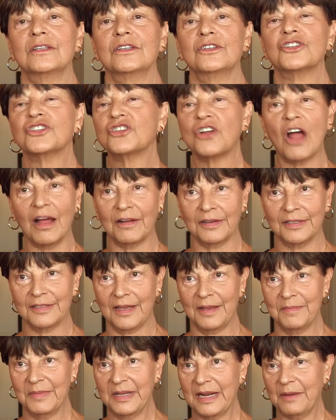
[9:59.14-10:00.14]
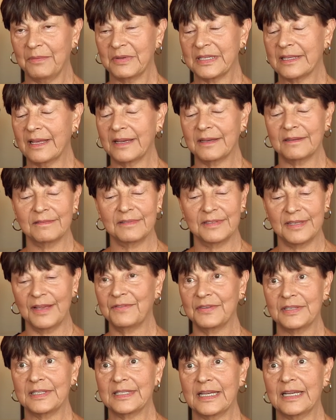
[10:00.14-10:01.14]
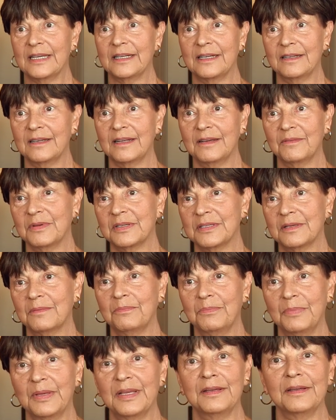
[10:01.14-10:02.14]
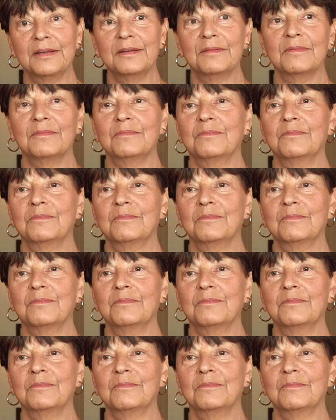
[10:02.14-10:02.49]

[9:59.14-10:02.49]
shocked. I mean, I was like devastated. It was a big,